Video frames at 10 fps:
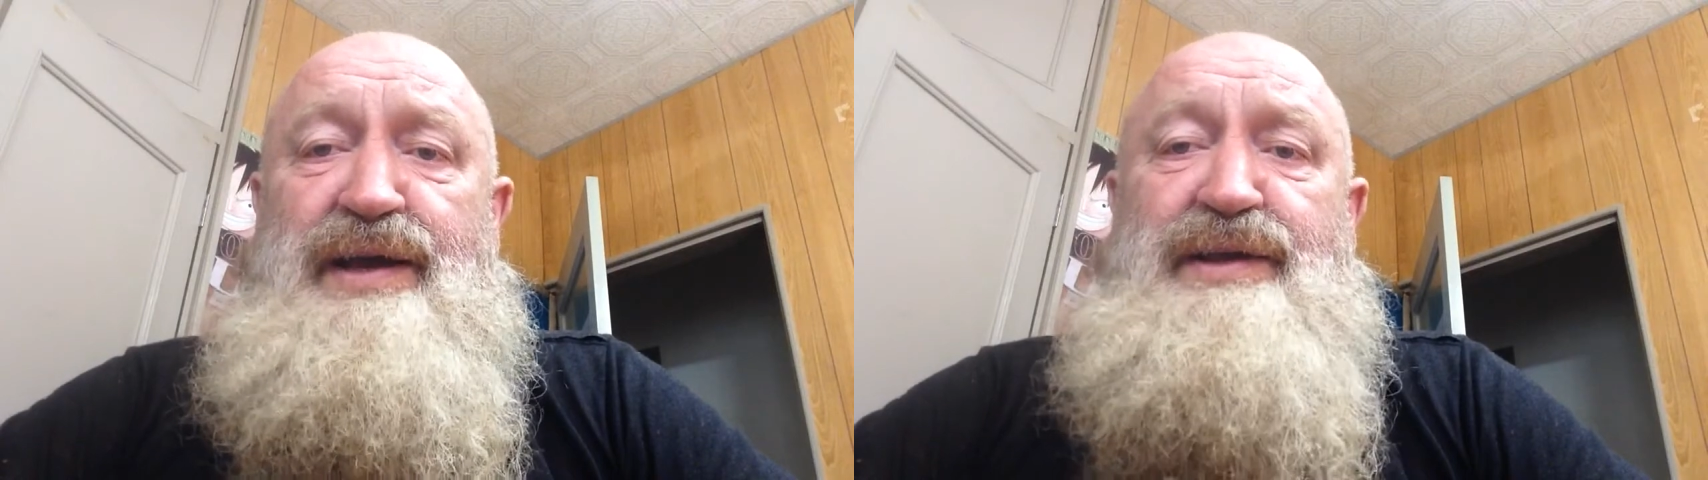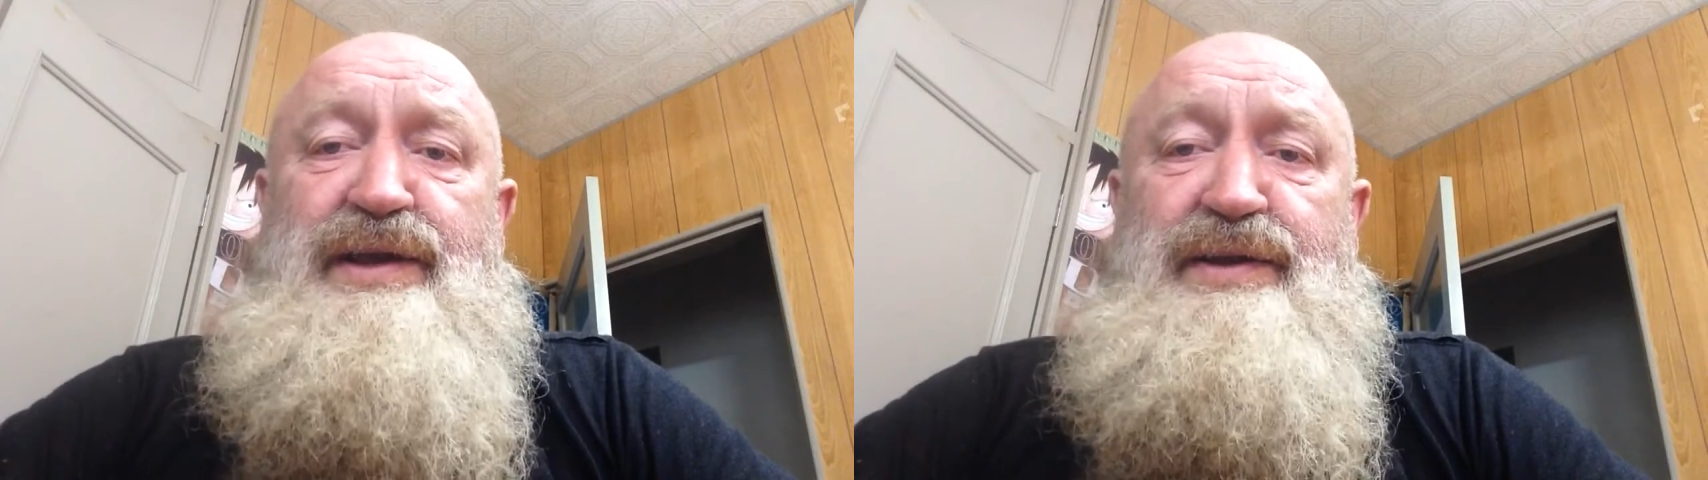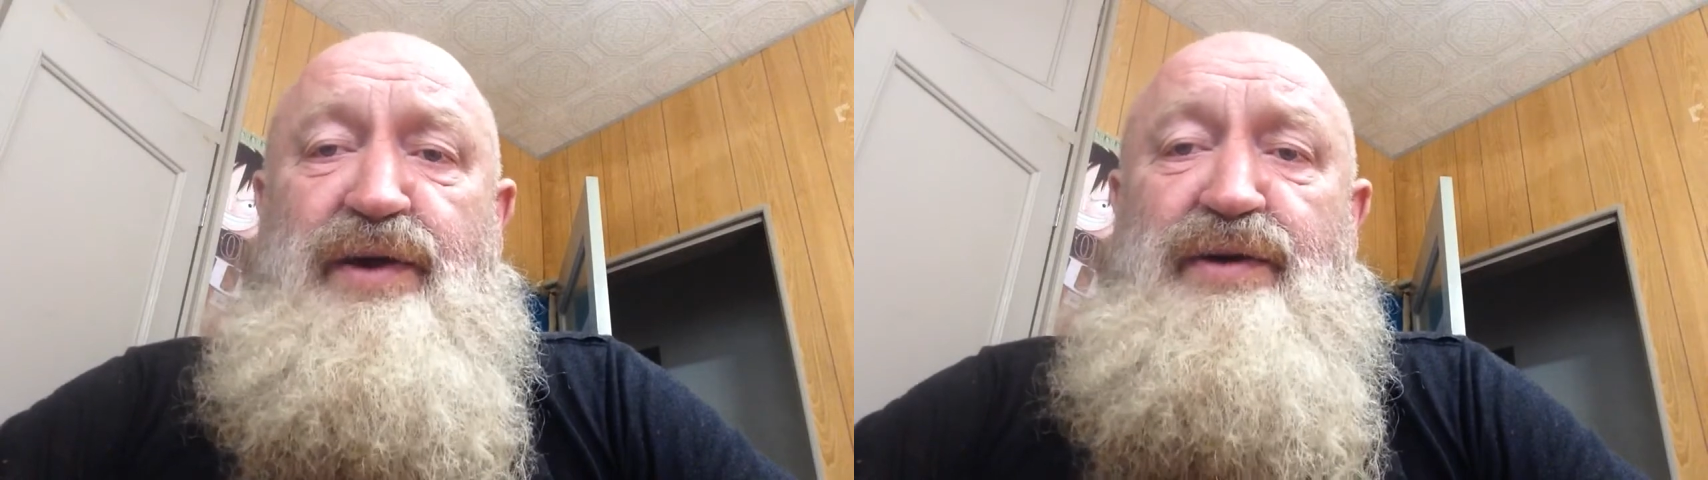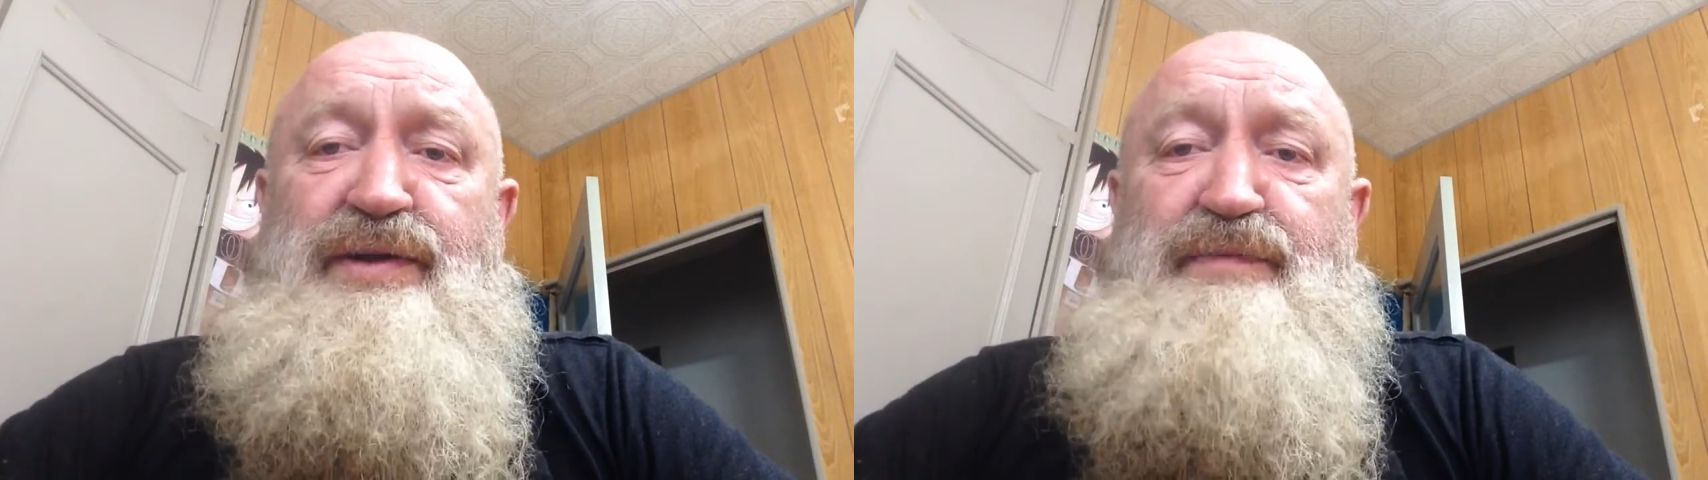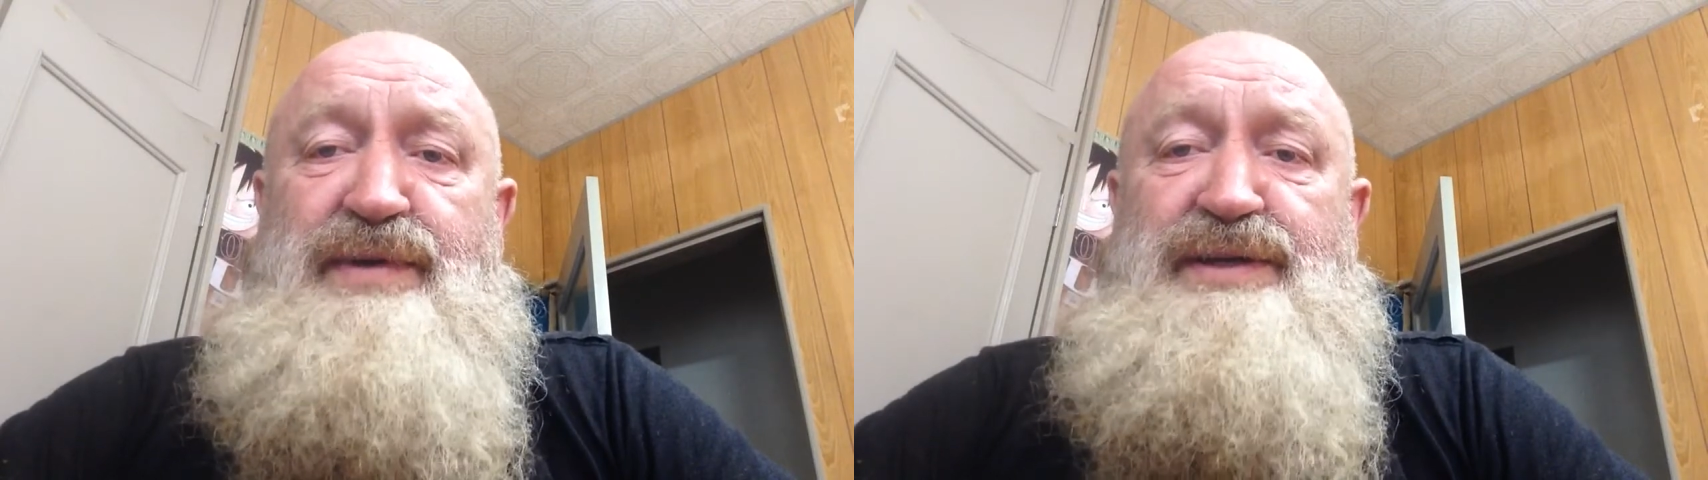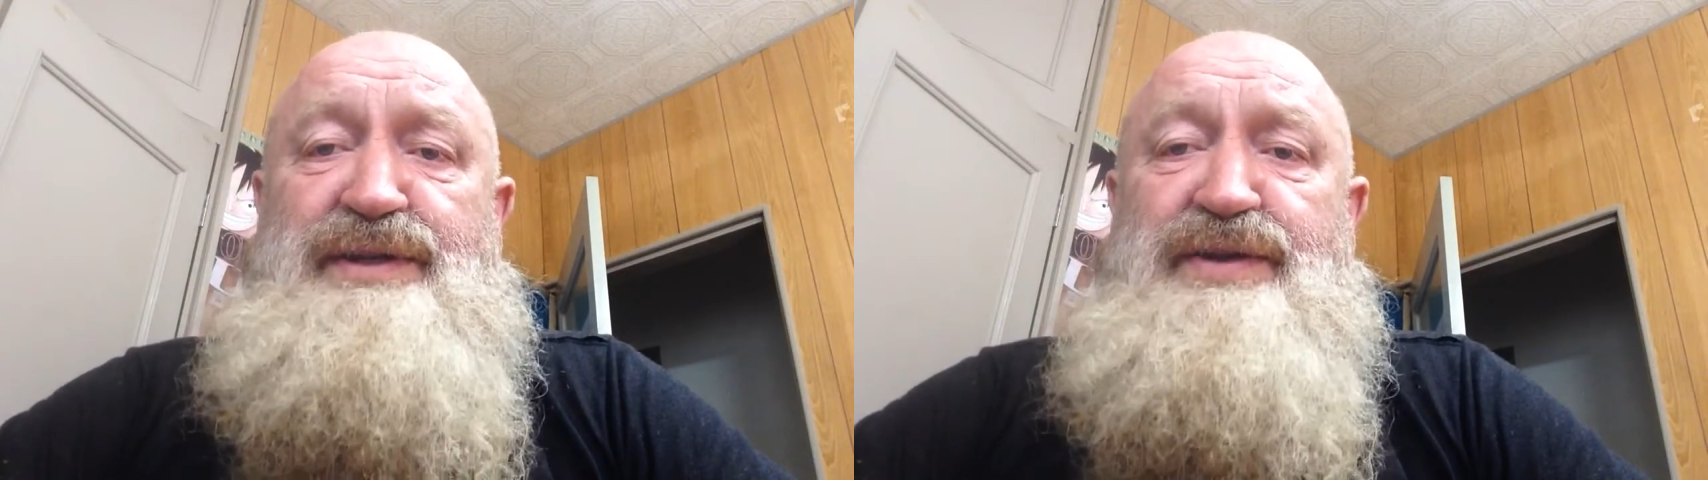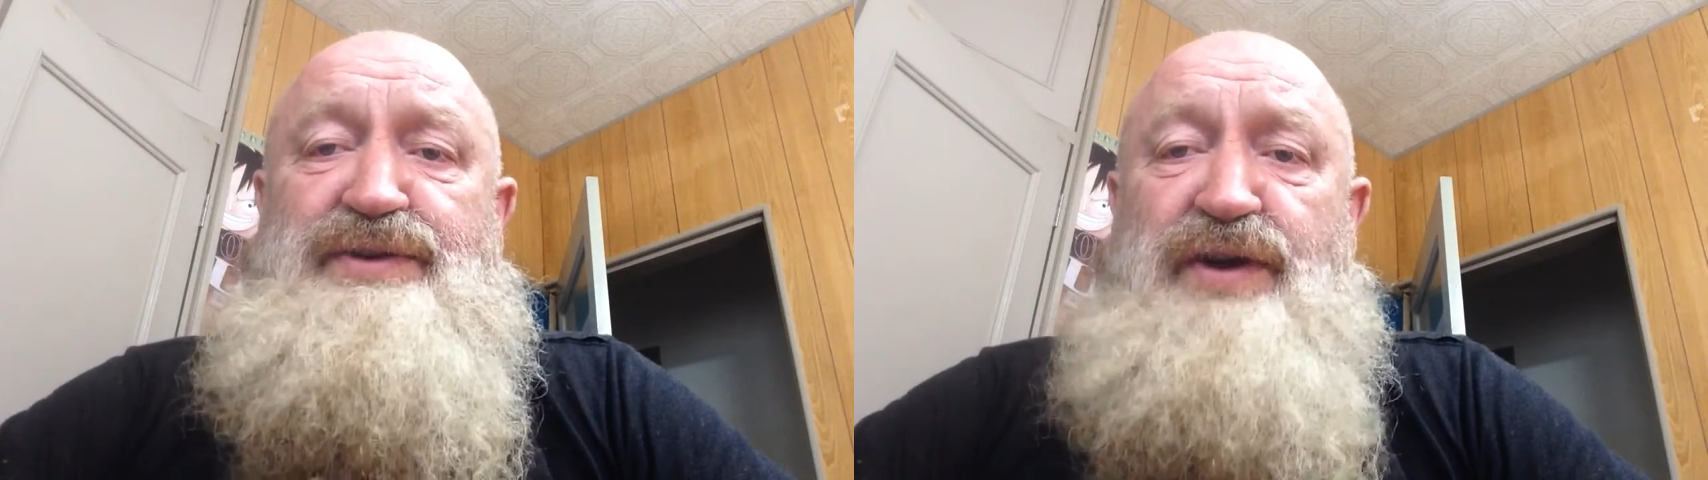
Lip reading: You know that Mr.